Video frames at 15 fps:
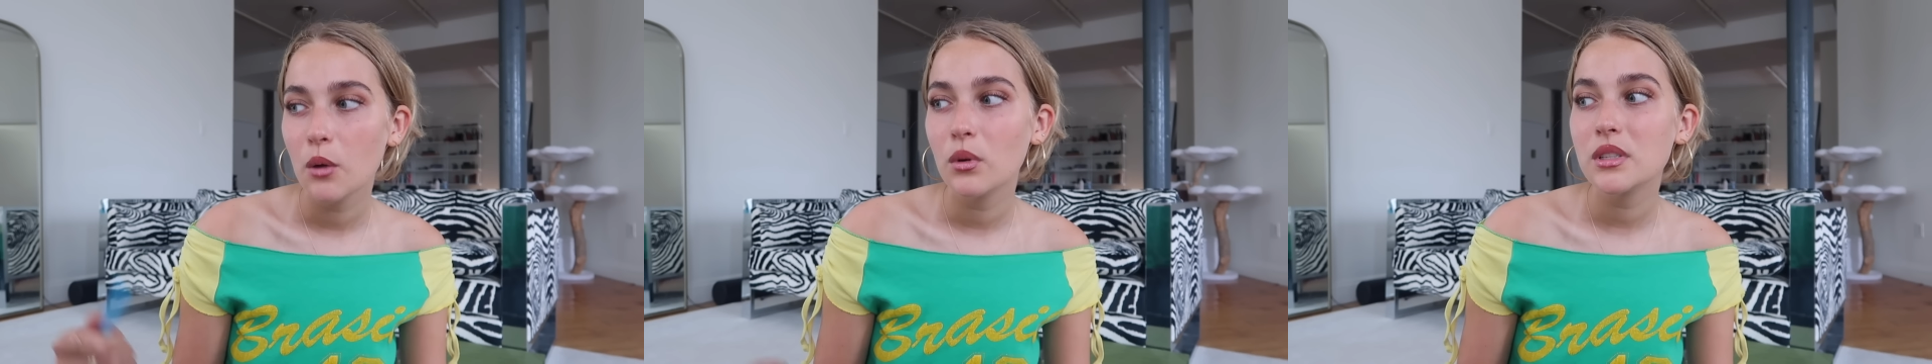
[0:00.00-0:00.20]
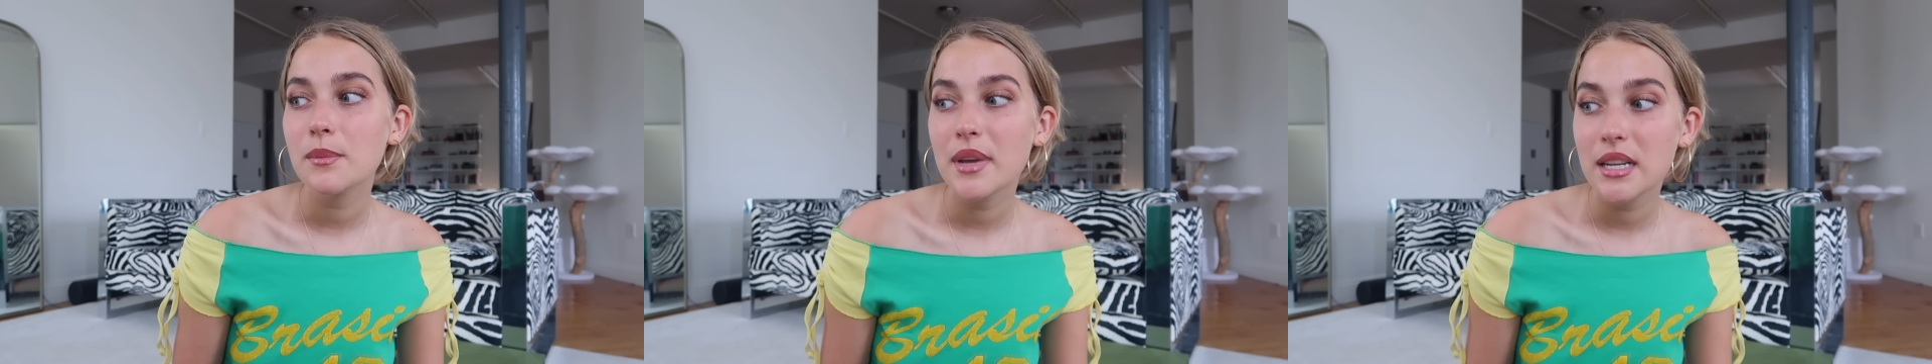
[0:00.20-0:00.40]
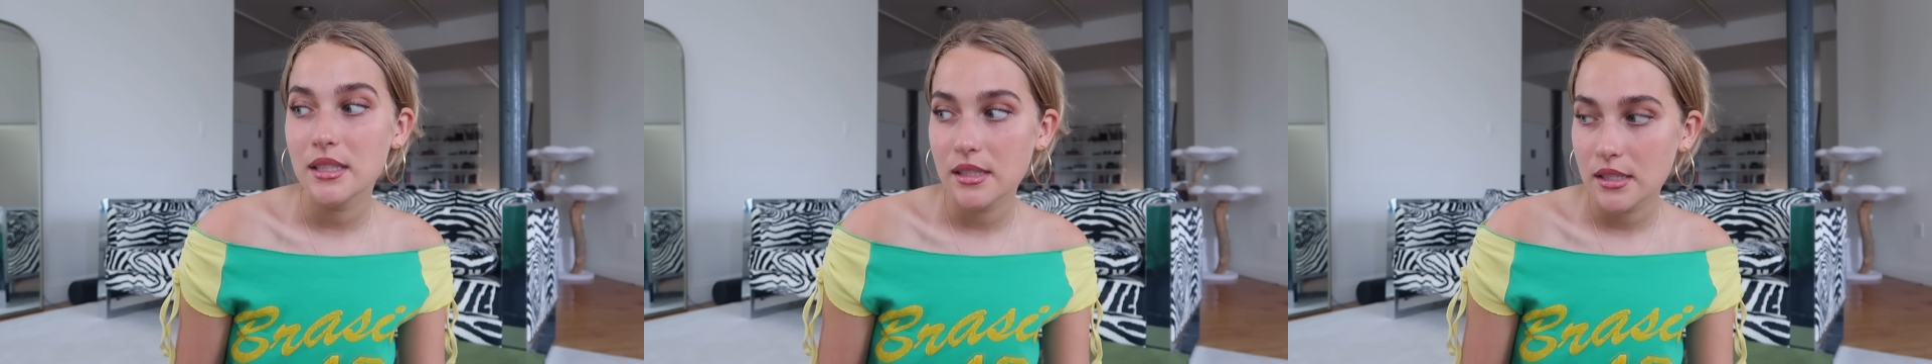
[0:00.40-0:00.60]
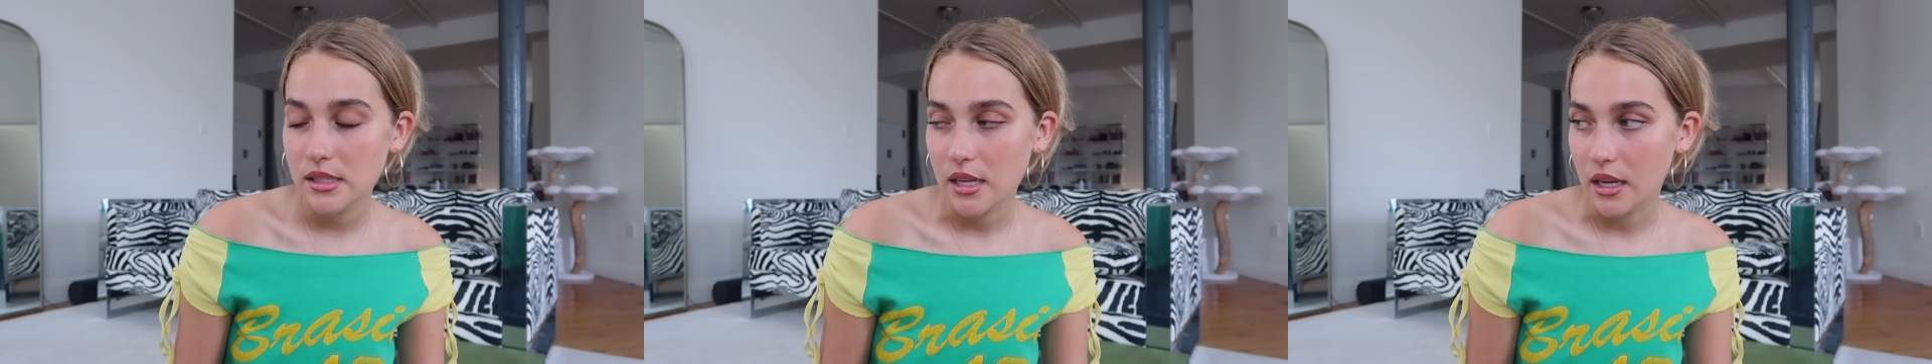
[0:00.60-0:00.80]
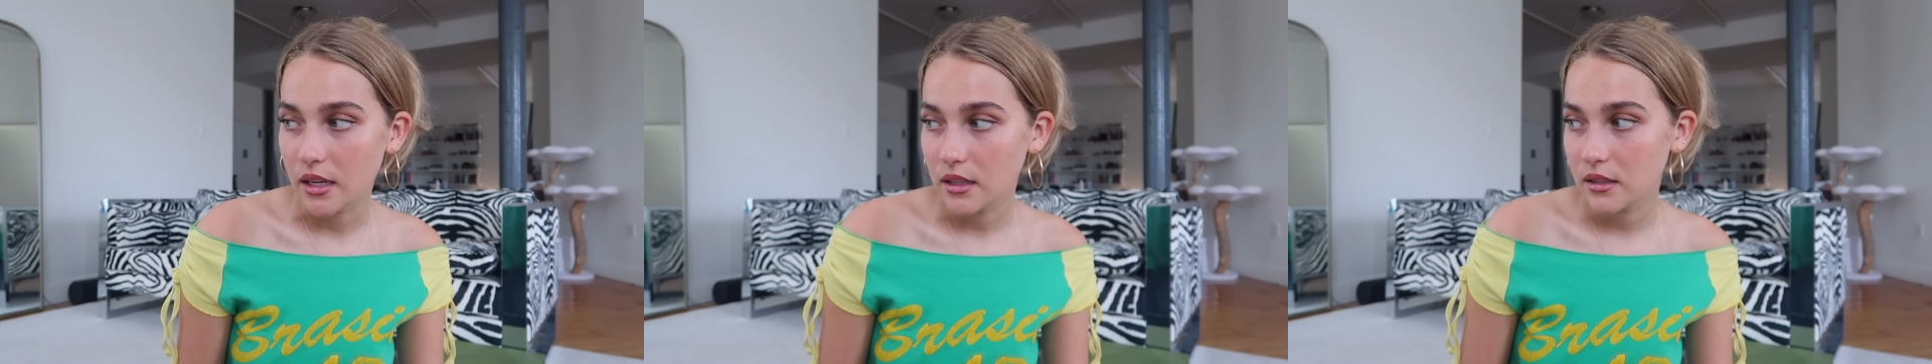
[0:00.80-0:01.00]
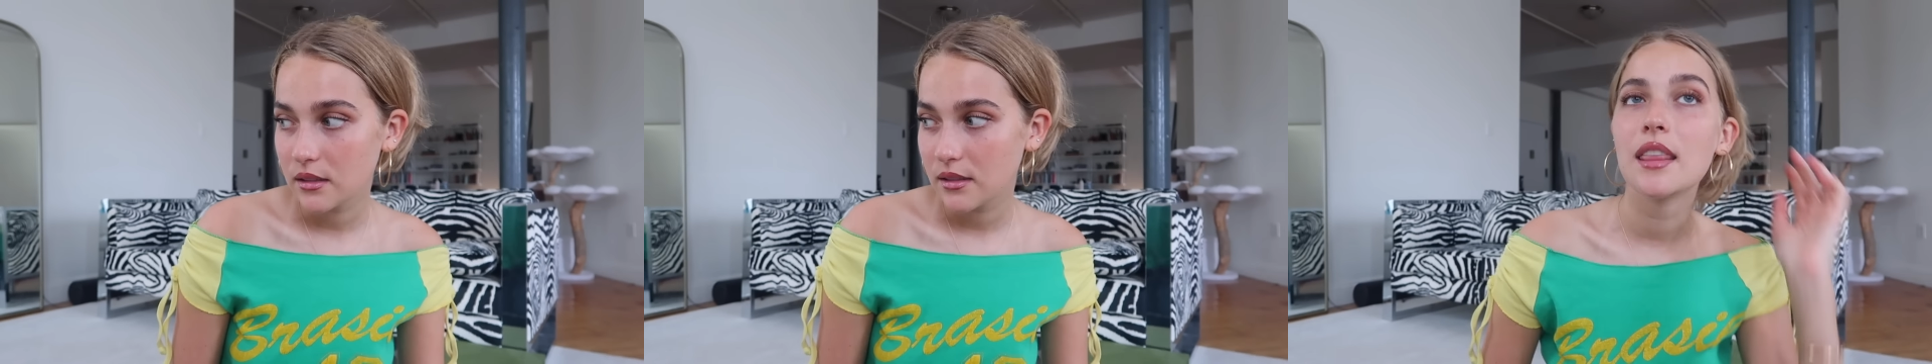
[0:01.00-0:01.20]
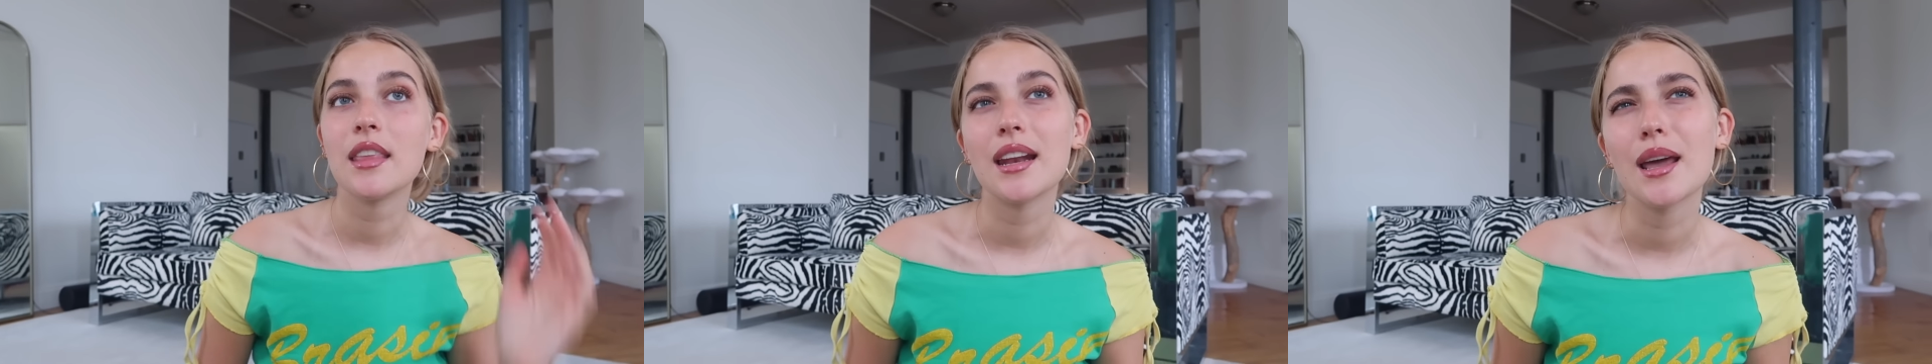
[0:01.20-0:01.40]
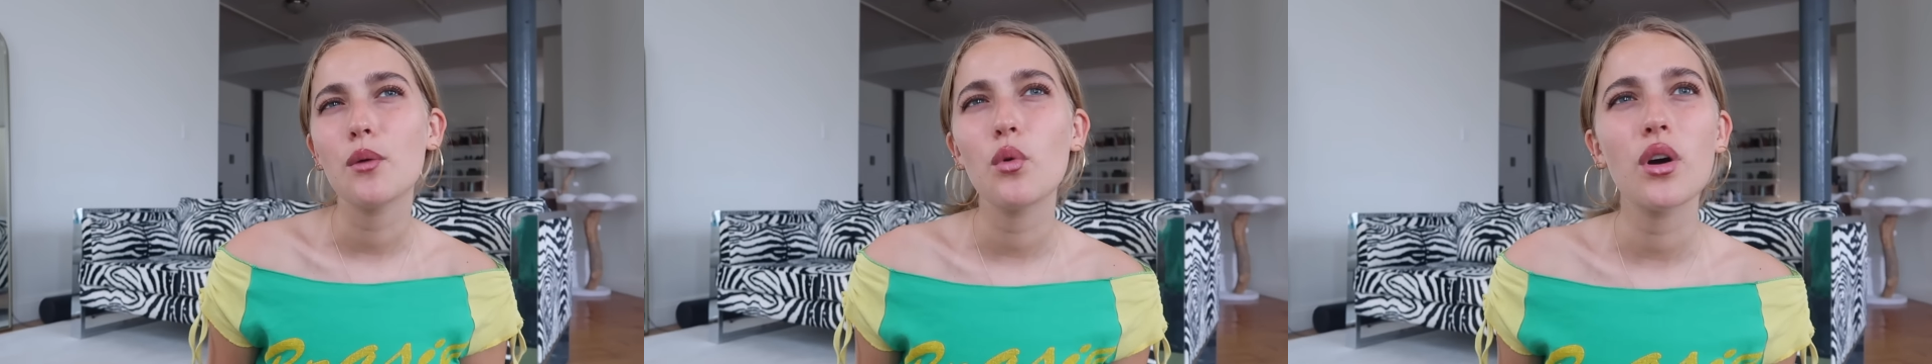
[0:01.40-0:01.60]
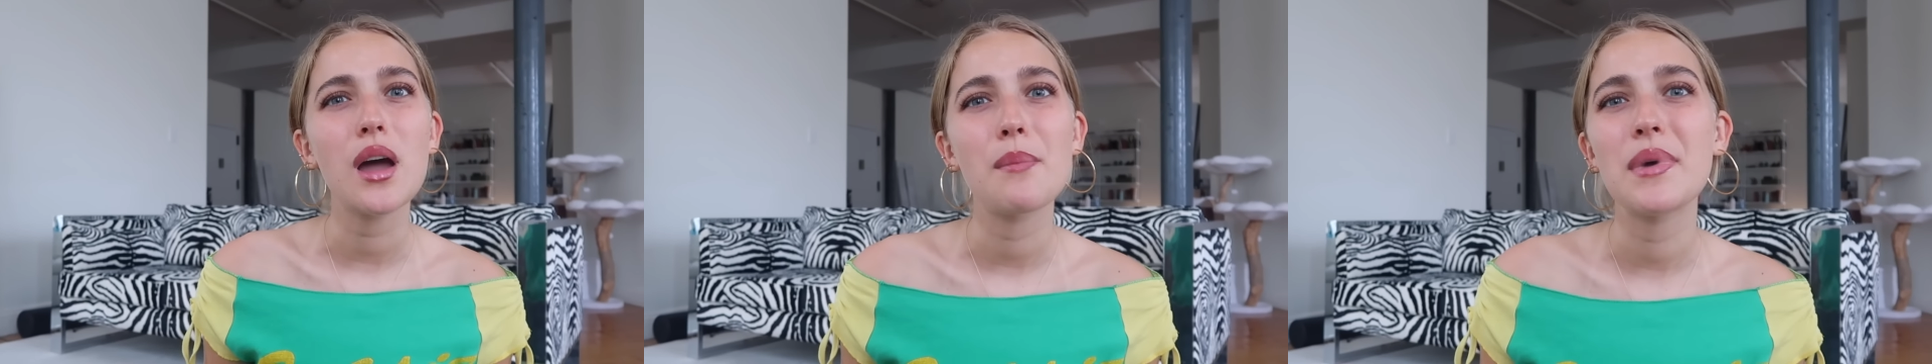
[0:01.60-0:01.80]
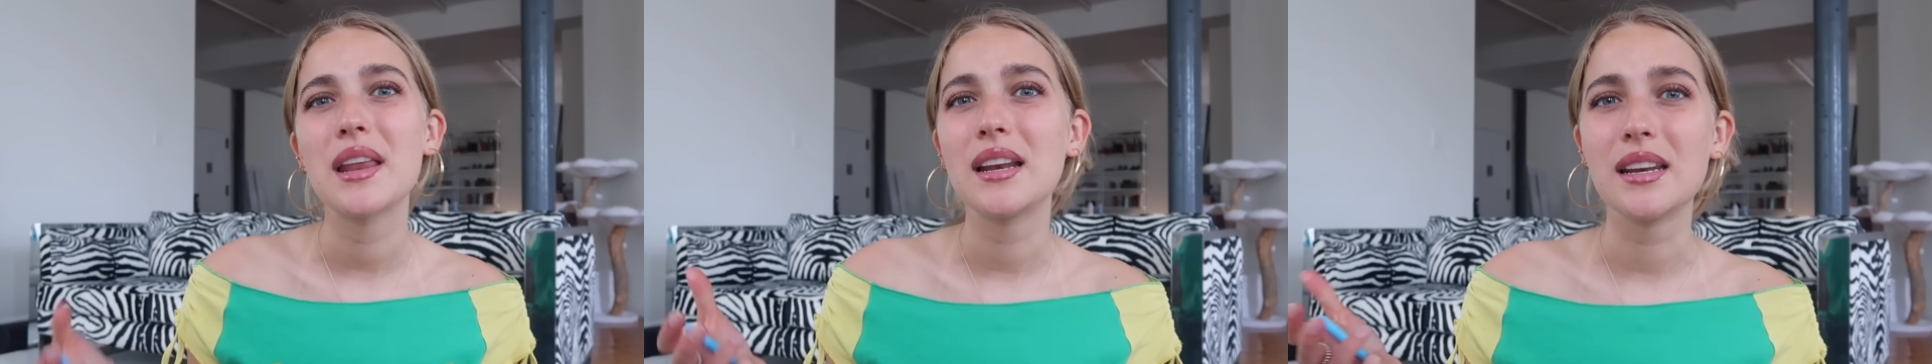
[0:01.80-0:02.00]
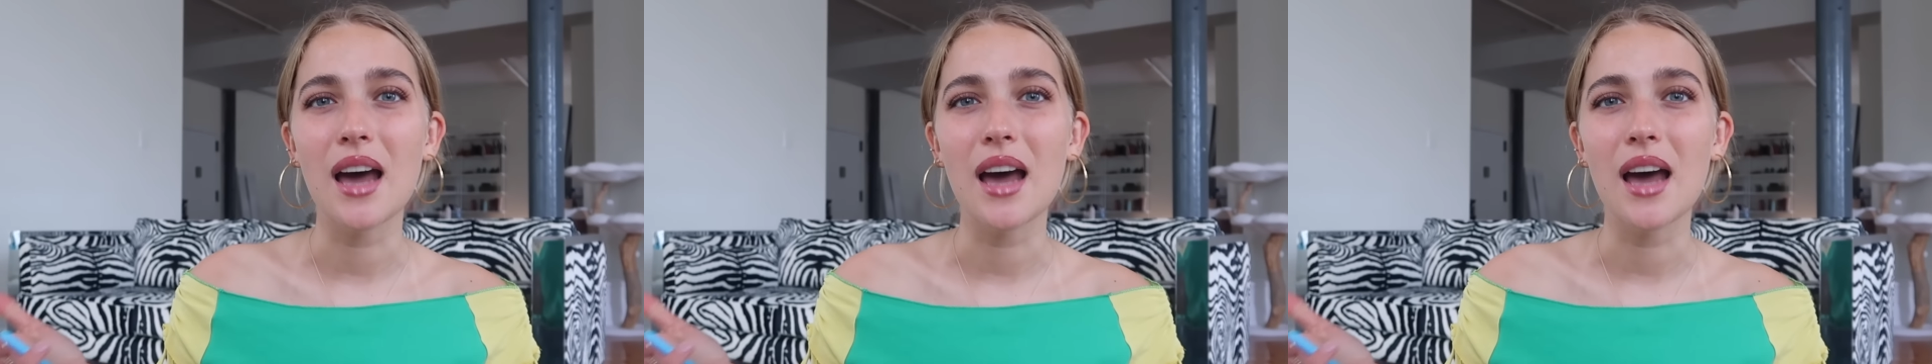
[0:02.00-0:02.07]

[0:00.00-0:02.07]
I went to bed at 6 and then I woke up at